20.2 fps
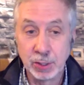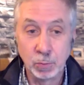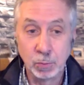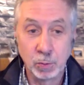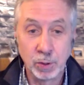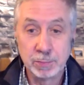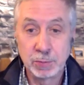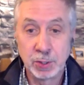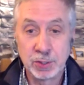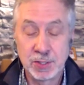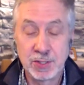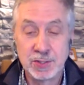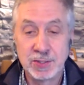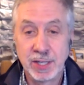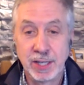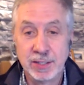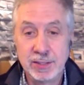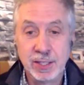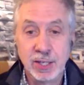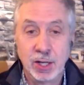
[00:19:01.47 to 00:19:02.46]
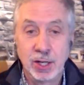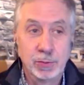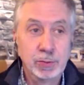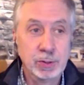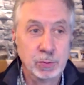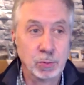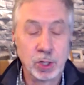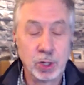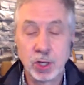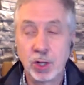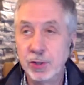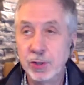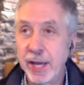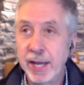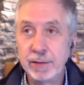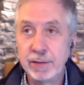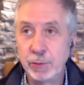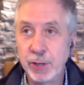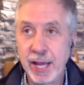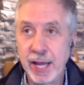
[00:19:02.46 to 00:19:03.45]
and one person said, "You know, we work all
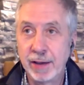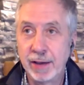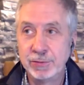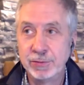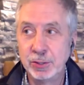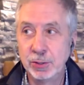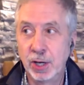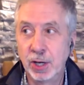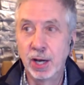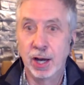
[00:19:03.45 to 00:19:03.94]
night if we have to."